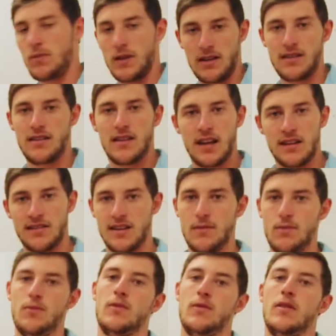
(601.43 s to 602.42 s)
But next
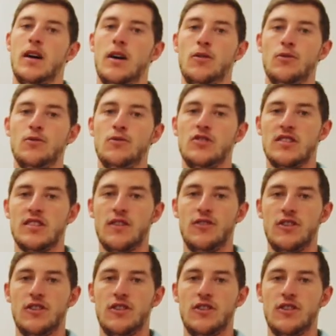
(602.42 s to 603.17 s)
step, I'll just give